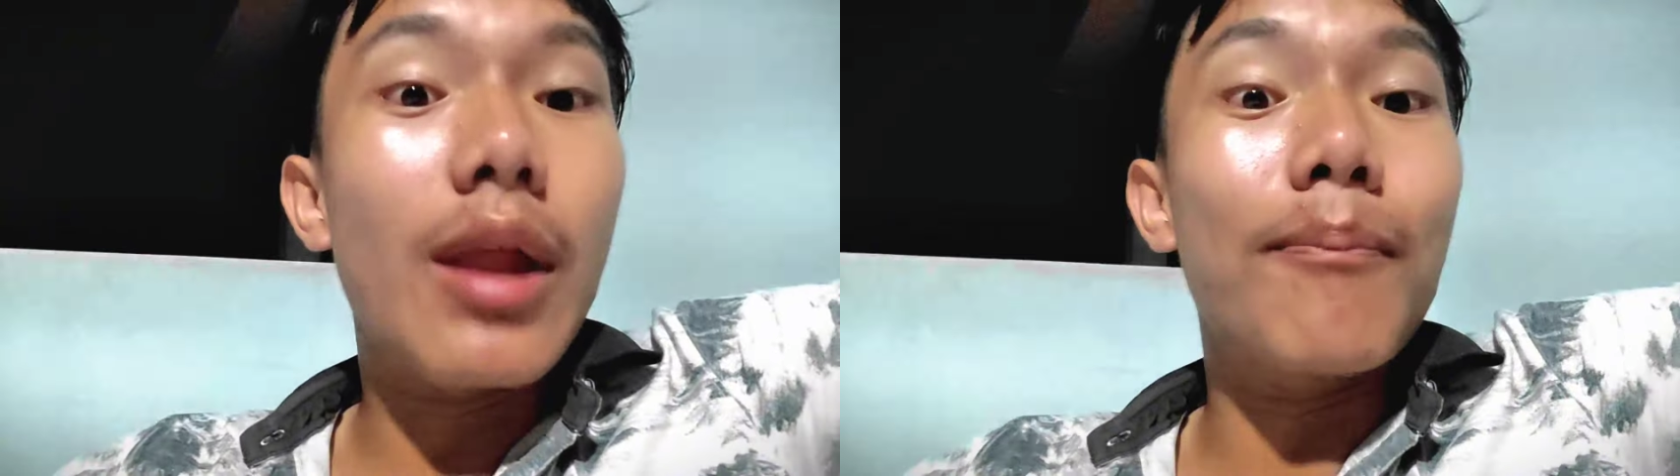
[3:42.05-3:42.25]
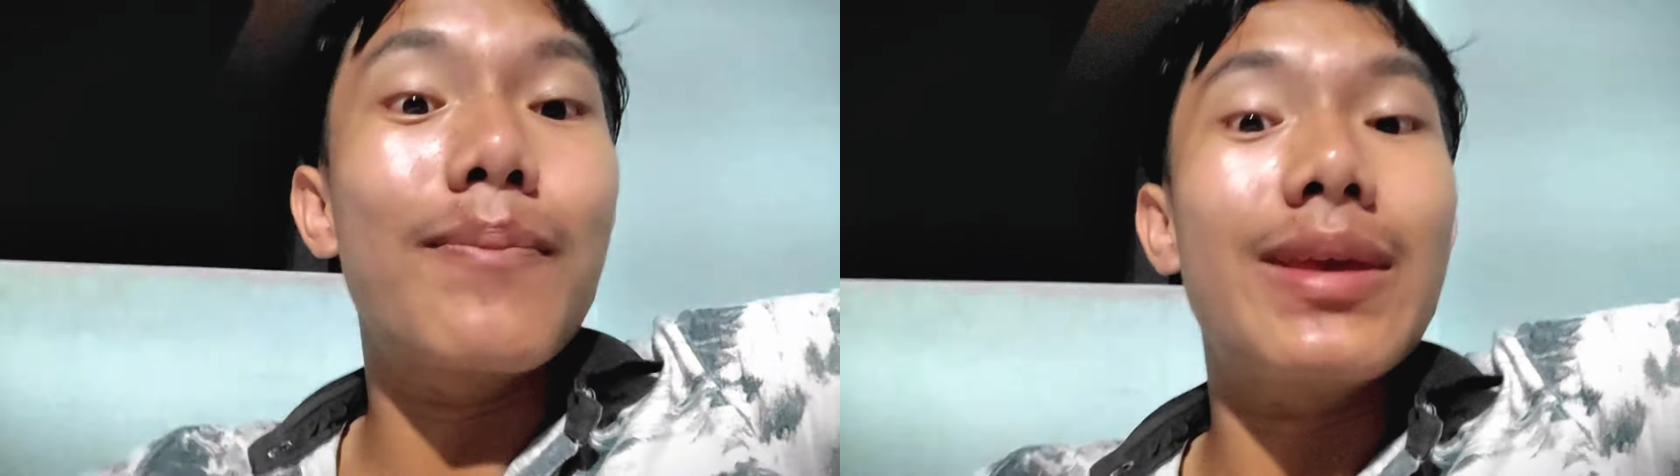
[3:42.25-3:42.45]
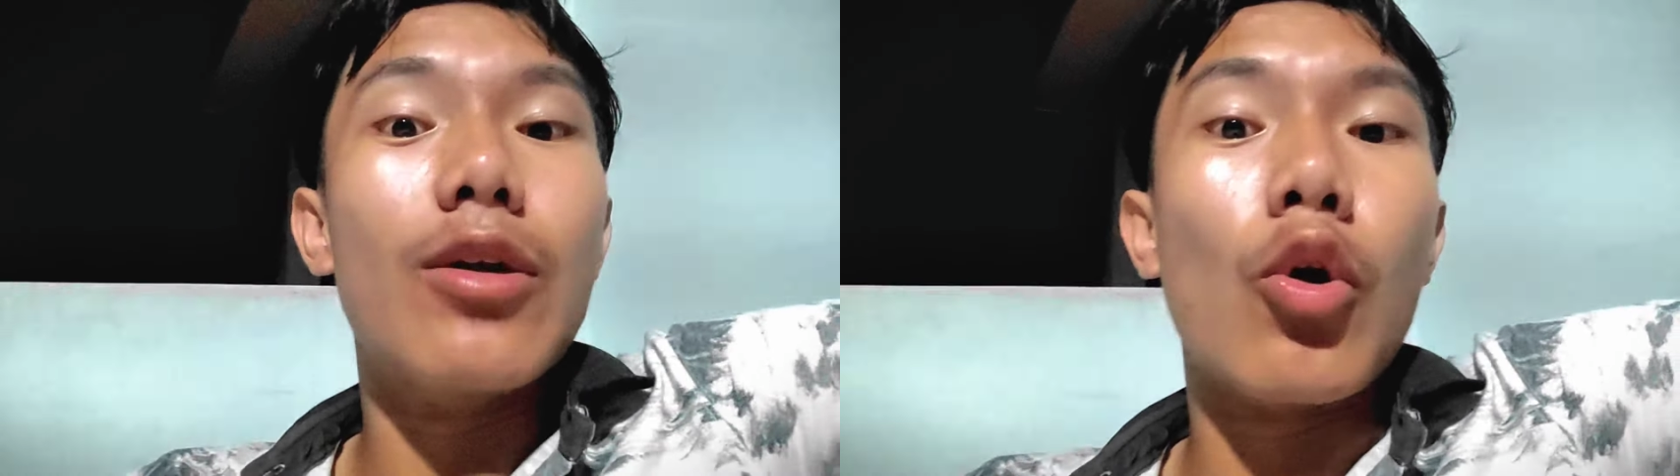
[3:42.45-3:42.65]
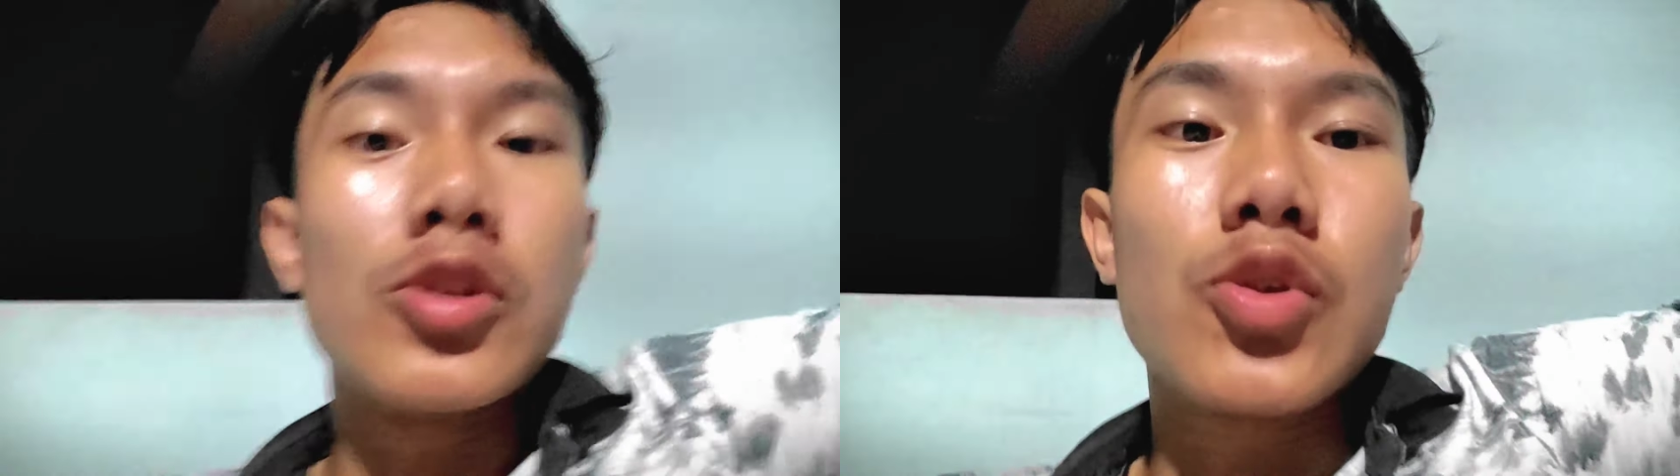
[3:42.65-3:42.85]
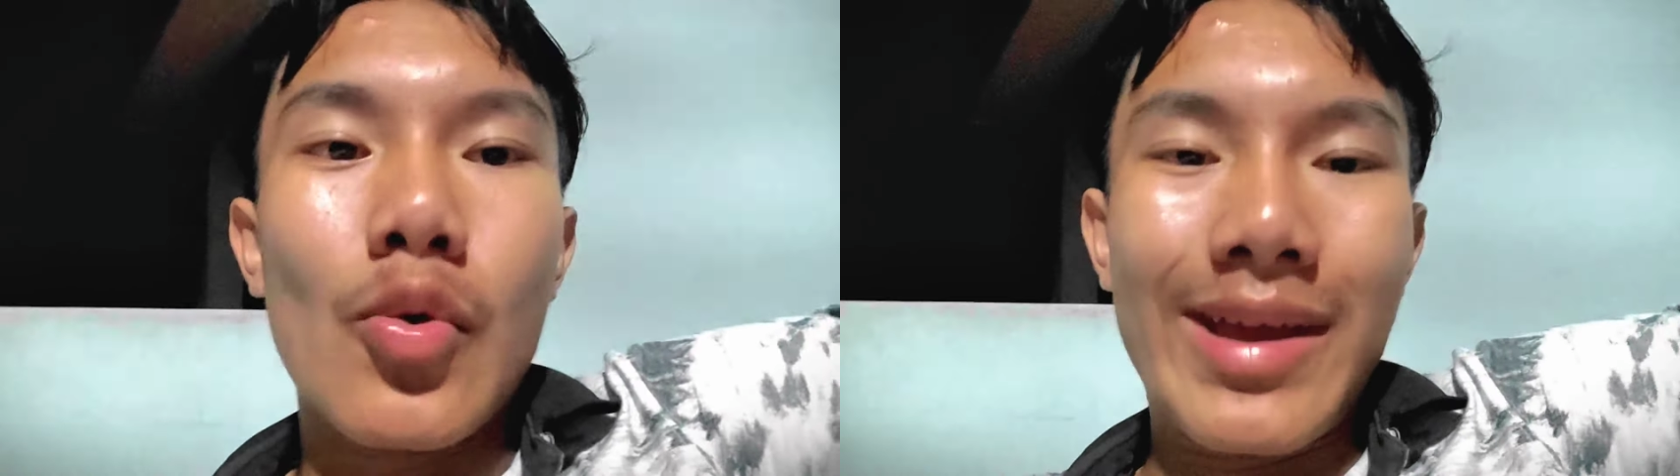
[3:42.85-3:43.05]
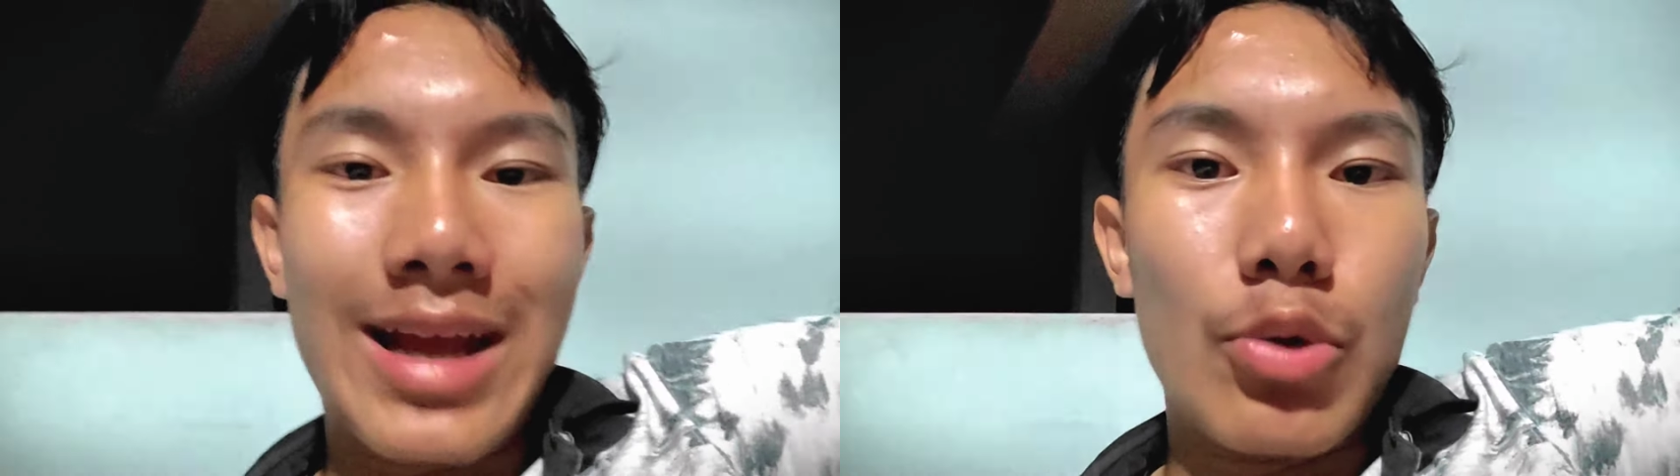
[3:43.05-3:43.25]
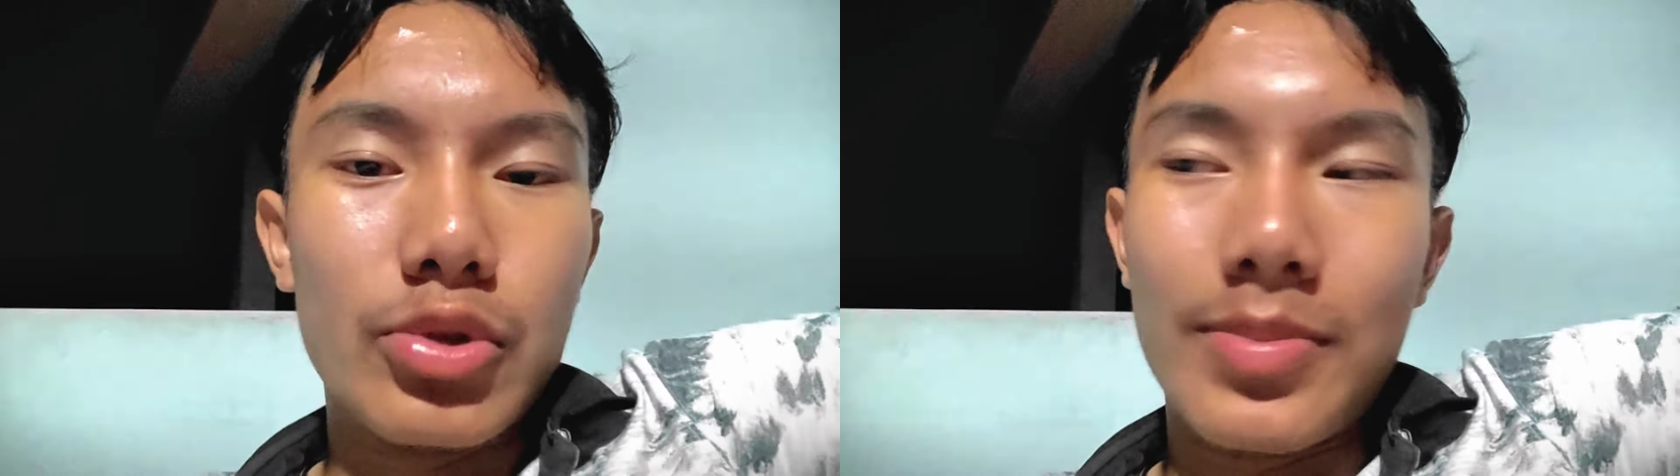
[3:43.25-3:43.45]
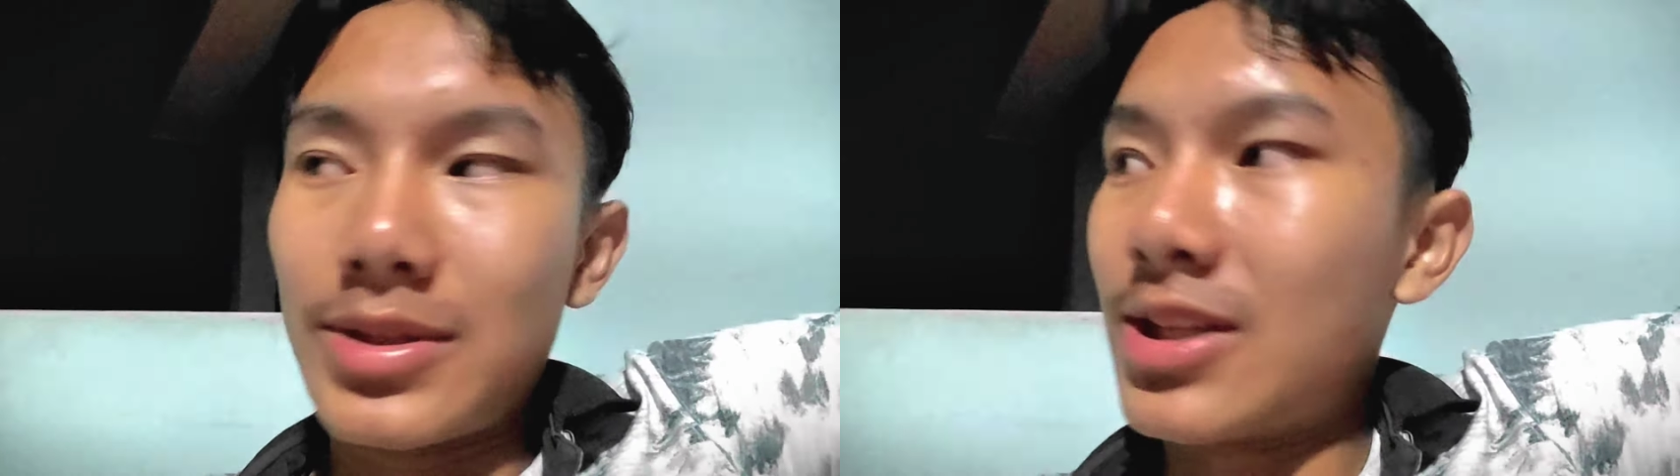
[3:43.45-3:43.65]
and be also
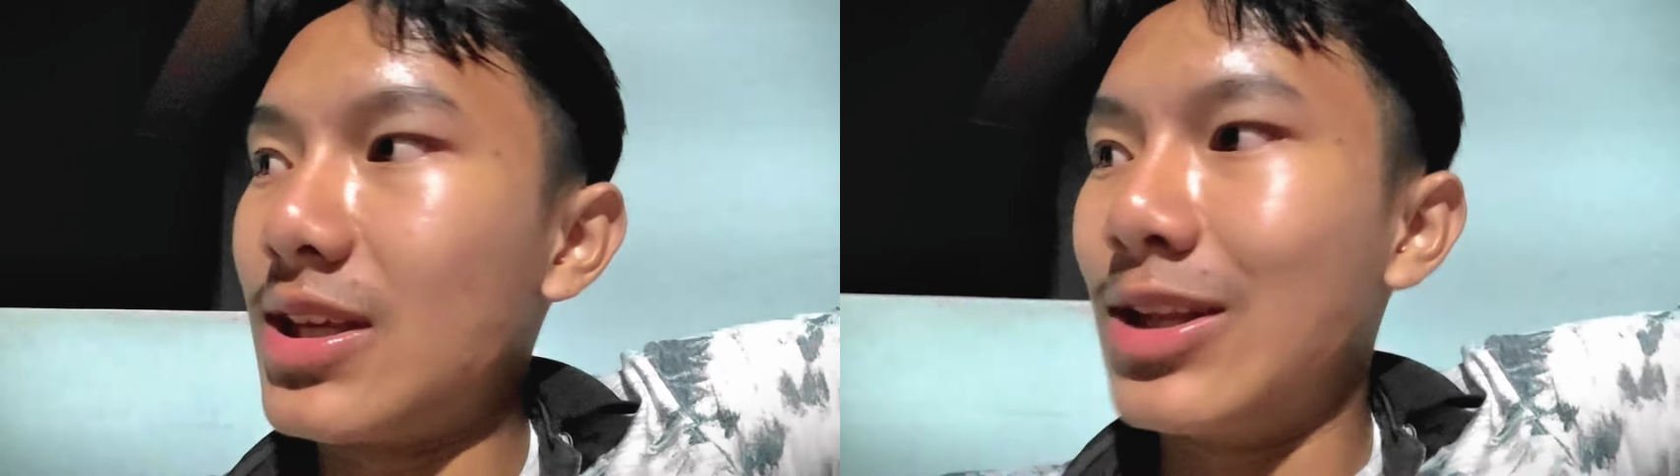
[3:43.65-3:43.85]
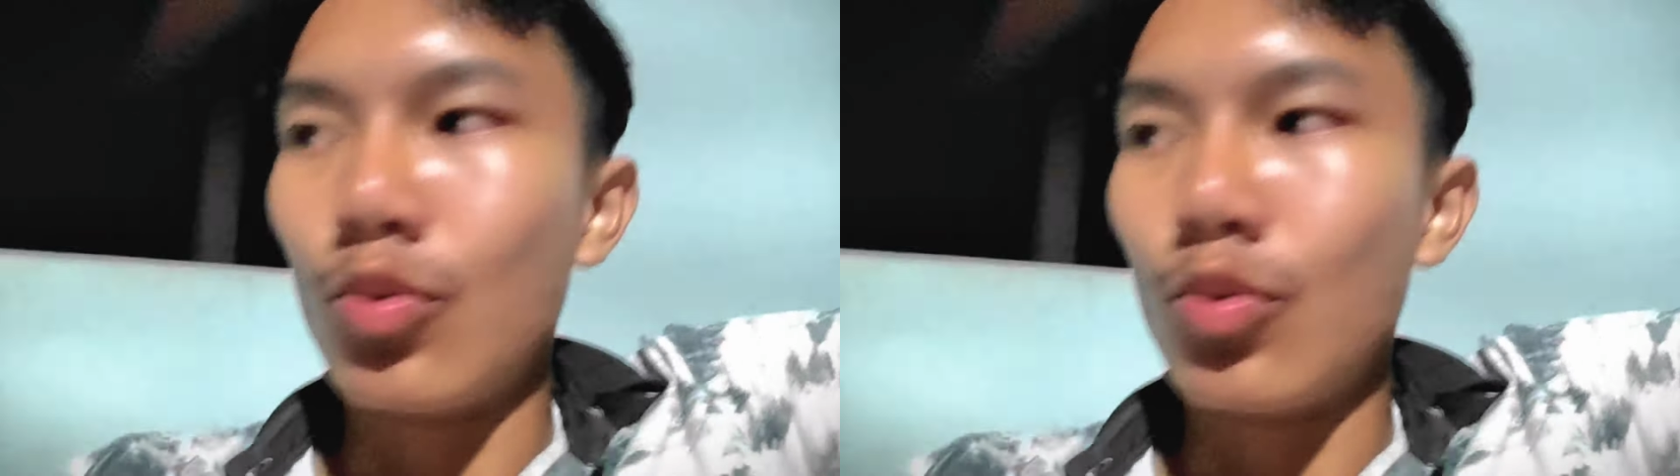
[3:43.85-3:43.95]
accountable that